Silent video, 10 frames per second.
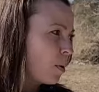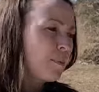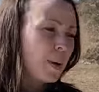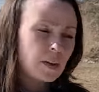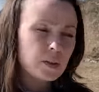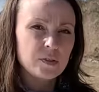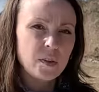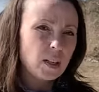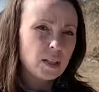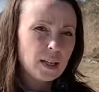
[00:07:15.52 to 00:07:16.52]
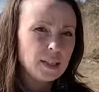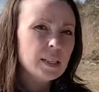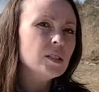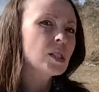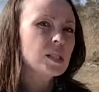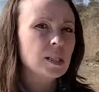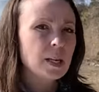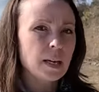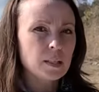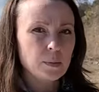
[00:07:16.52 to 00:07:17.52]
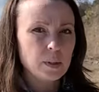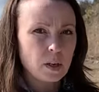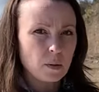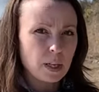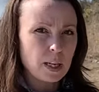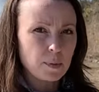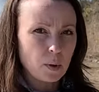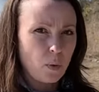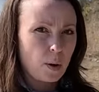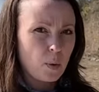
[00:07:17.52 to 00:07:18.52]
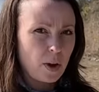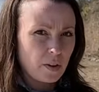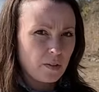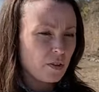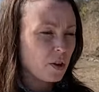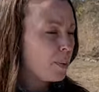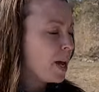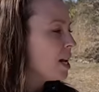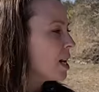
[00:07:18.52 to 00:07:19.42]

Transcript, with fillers: baker's fondant in just in case we don't keep the warm weather for a bit